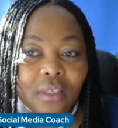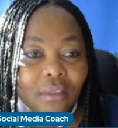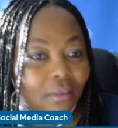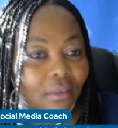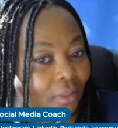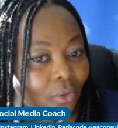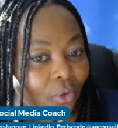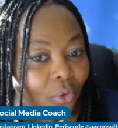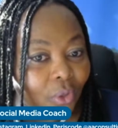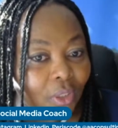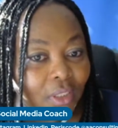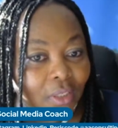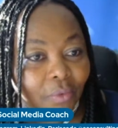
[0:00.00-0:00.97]
You know,
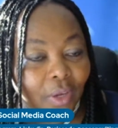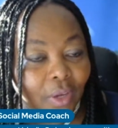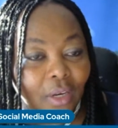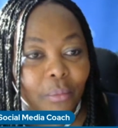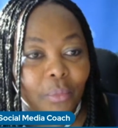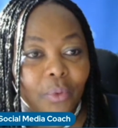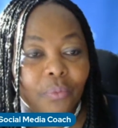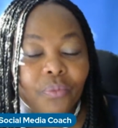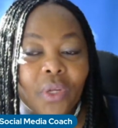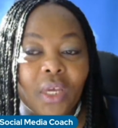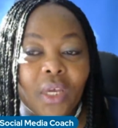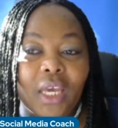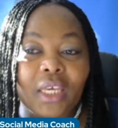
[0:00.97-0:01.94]
it's available
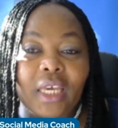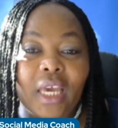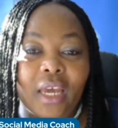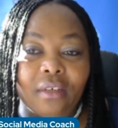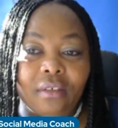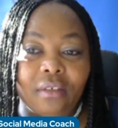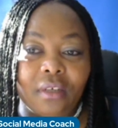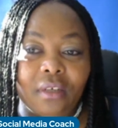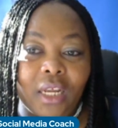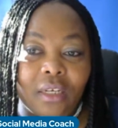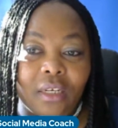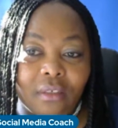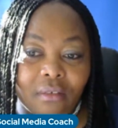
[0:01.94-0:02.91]
again.
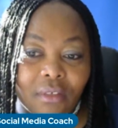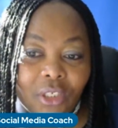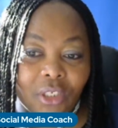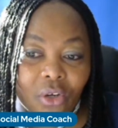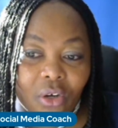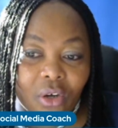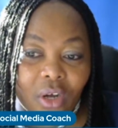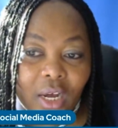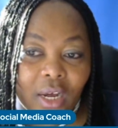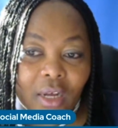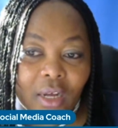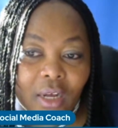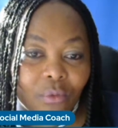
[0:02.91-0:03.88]
And
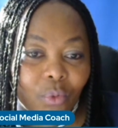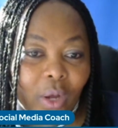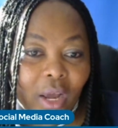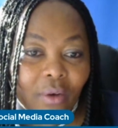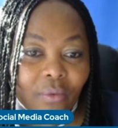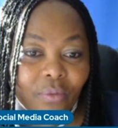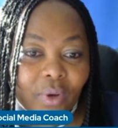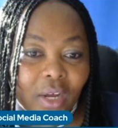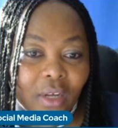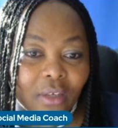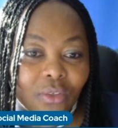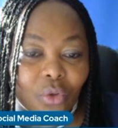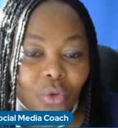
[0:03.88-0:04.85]
we have
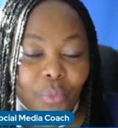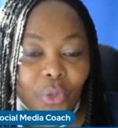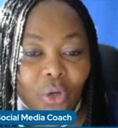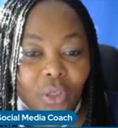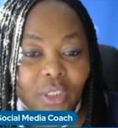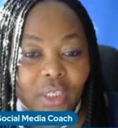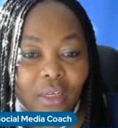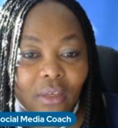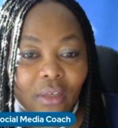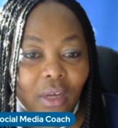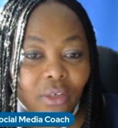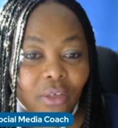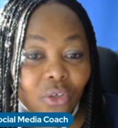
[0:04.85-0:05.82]
so many other, I
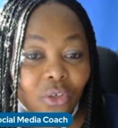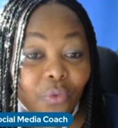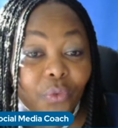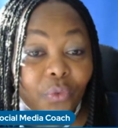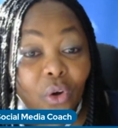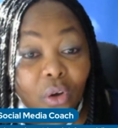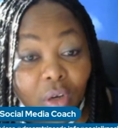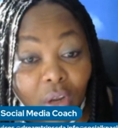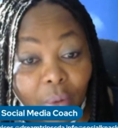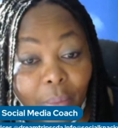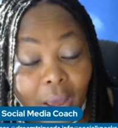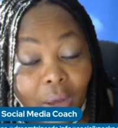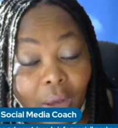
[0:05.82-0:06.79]
don't know if you're on
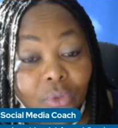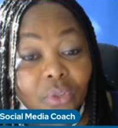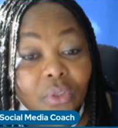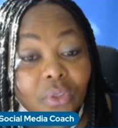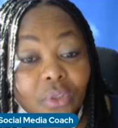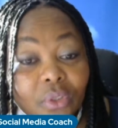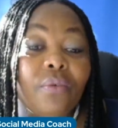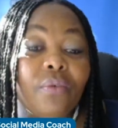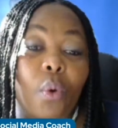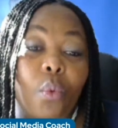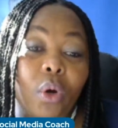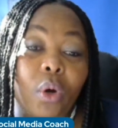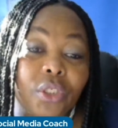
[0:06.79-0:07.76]
Clubhouse, if you're
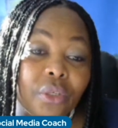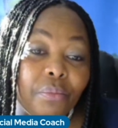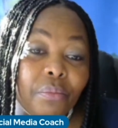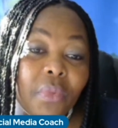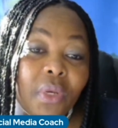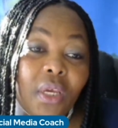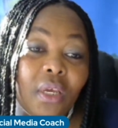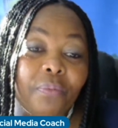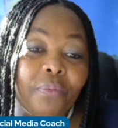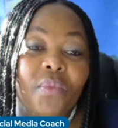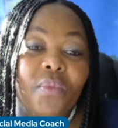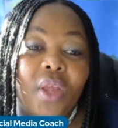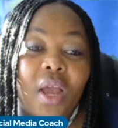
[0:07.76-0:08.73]
watching me
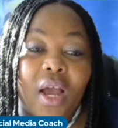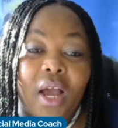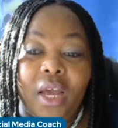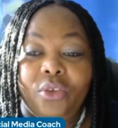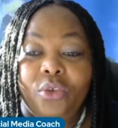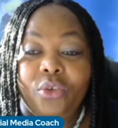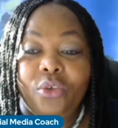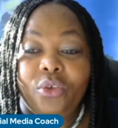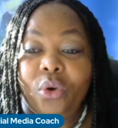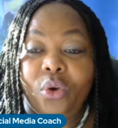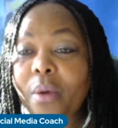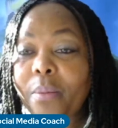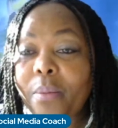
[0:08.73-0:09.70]
and
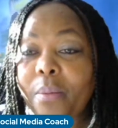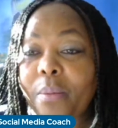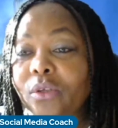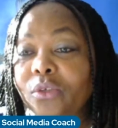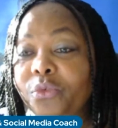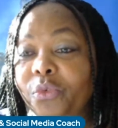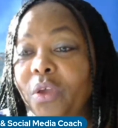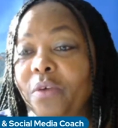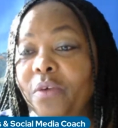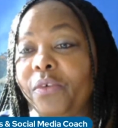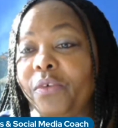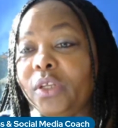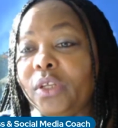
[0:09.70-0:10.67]
you're on Clubhouse,
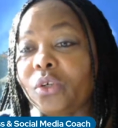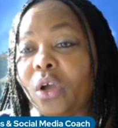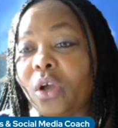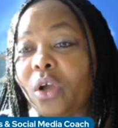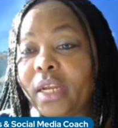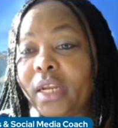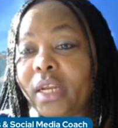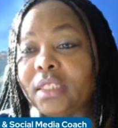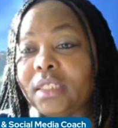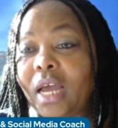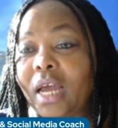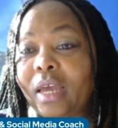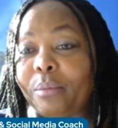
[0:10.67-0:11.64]
feel free to
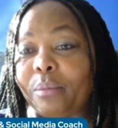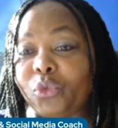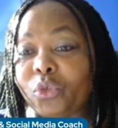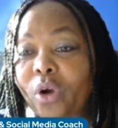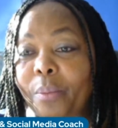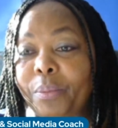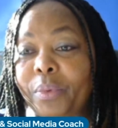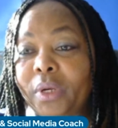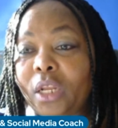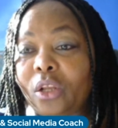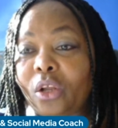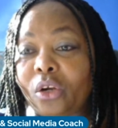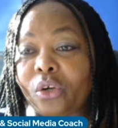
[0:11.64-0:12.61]
connect. I am dropping a
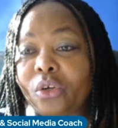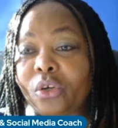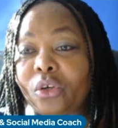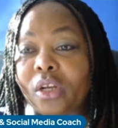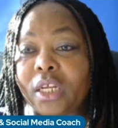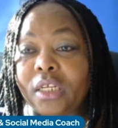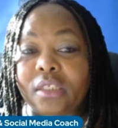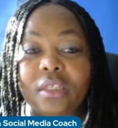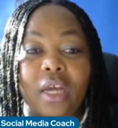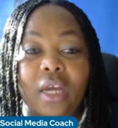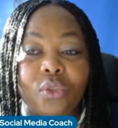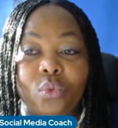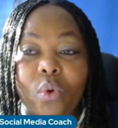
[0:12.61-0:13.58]
lot of knowledge
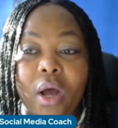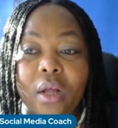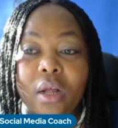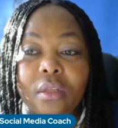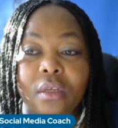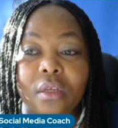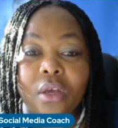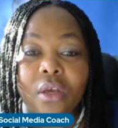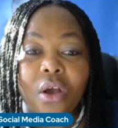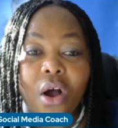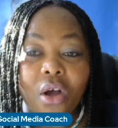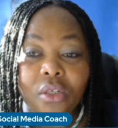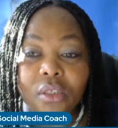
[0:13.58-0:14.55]
as well
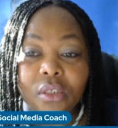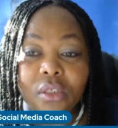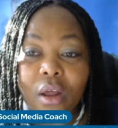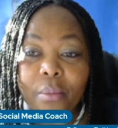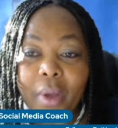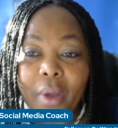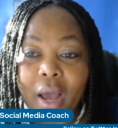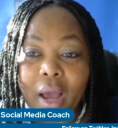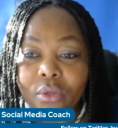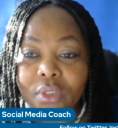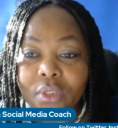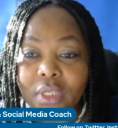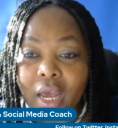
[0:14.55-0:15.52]
on
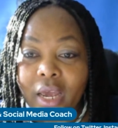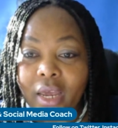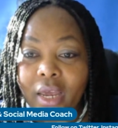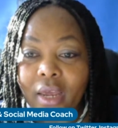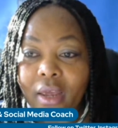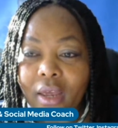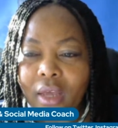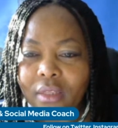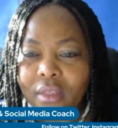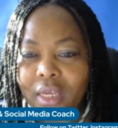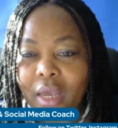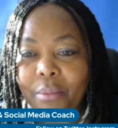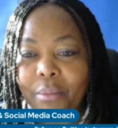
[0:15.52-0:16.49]
Clubhouse. I think
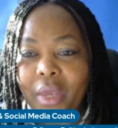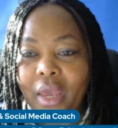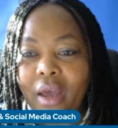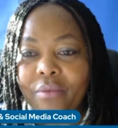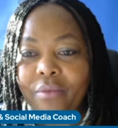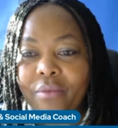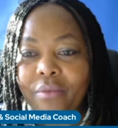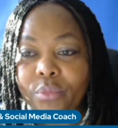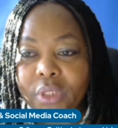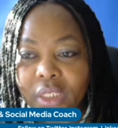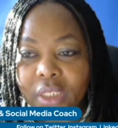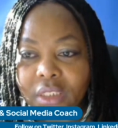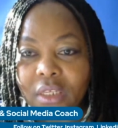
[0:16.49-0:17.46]
I may have a room
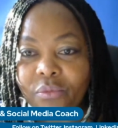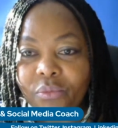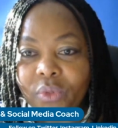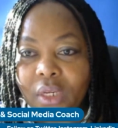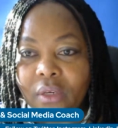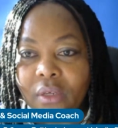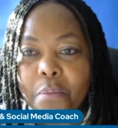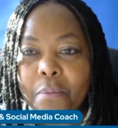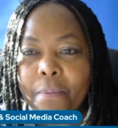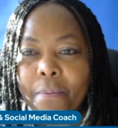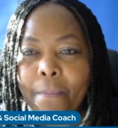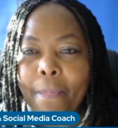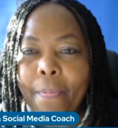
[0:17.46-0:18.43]
this evening.
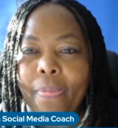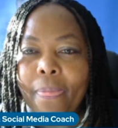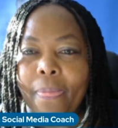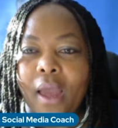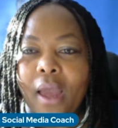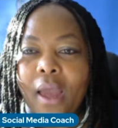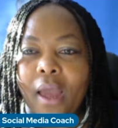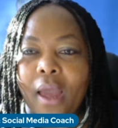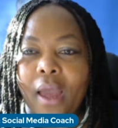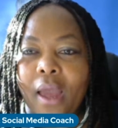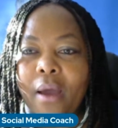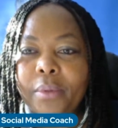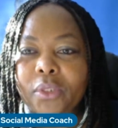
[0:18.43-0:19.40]
I'll
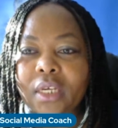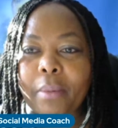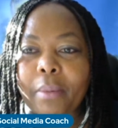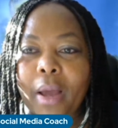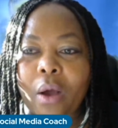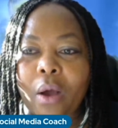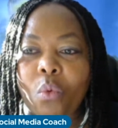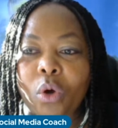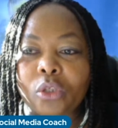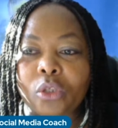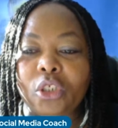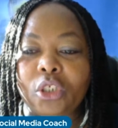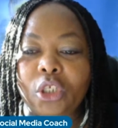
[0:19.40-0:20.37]
be talking
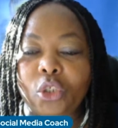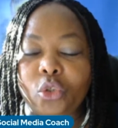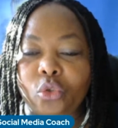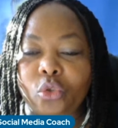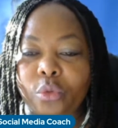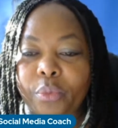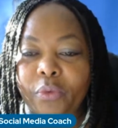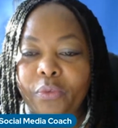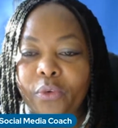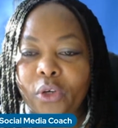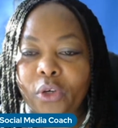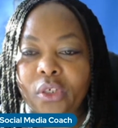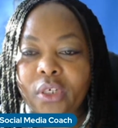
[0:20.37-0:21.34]
about what you need to do
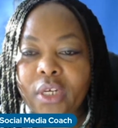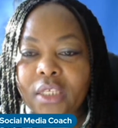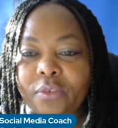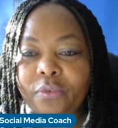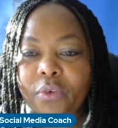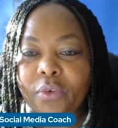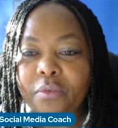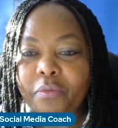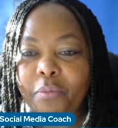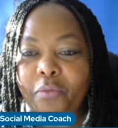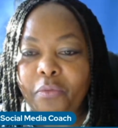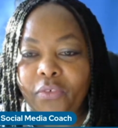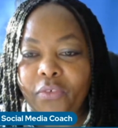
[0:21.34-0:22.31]
before your next
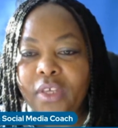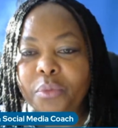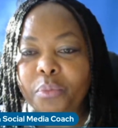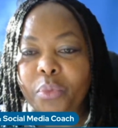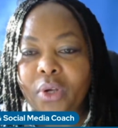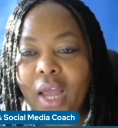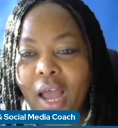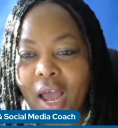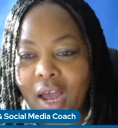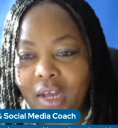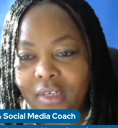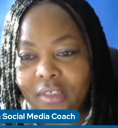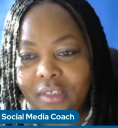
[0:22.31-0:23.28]
first Facebook
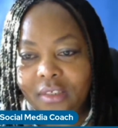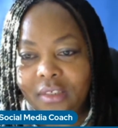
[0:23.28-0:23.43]
ad.